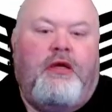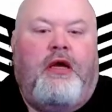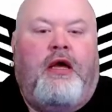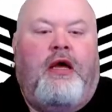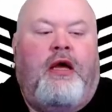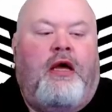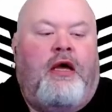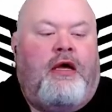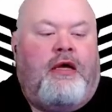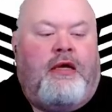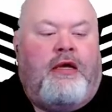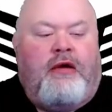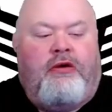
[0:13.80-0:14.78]

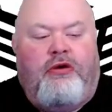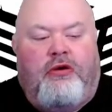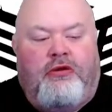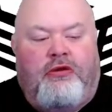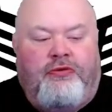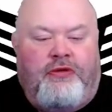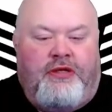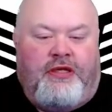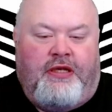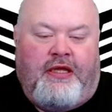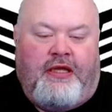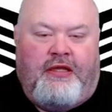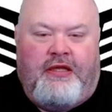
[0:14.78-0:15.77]
Uh how are you all doing
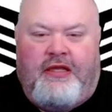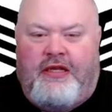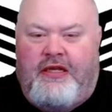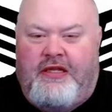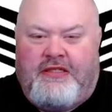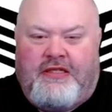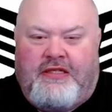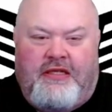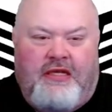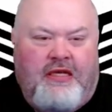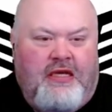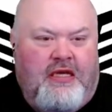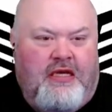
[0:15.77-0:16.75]
today? It is
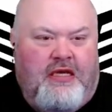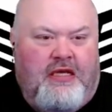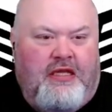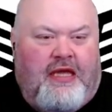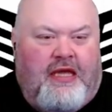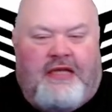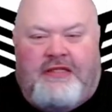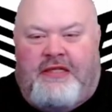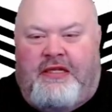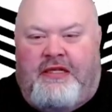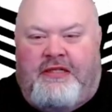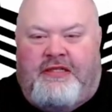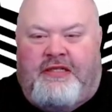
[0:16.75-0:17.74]
like I
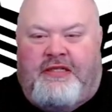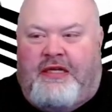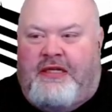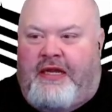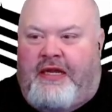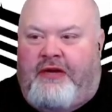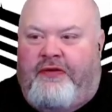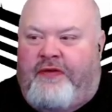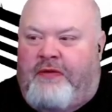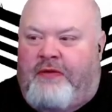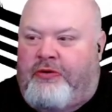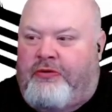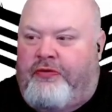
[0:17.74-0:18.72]
said, it's the second day of
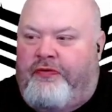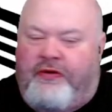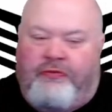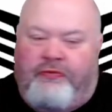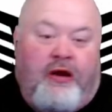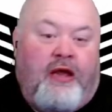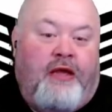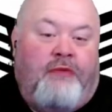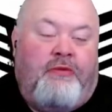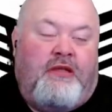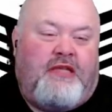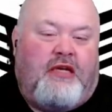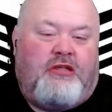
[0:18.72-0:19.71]
November. Over where I am,
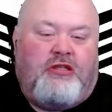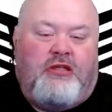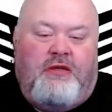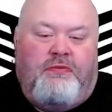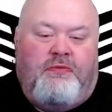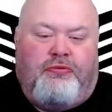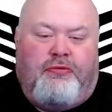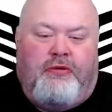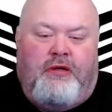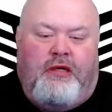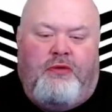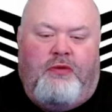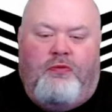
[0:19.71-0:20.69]
it's actually
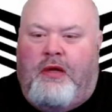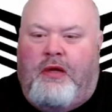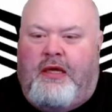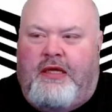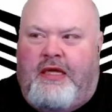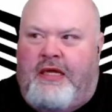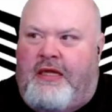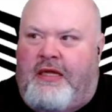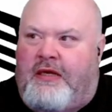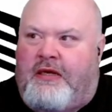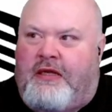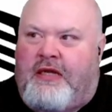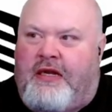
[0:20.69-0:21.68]
pretty wet
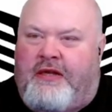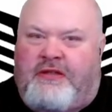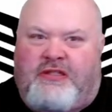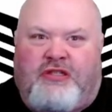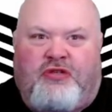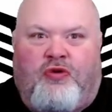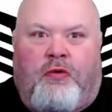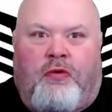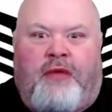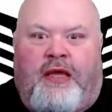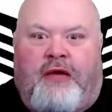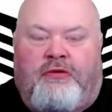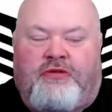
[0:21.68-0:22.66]
and kind of
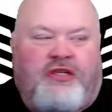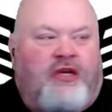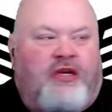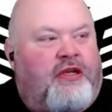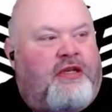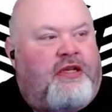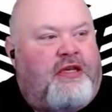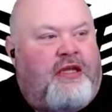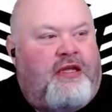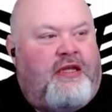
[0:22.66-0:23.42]
stormy outside today.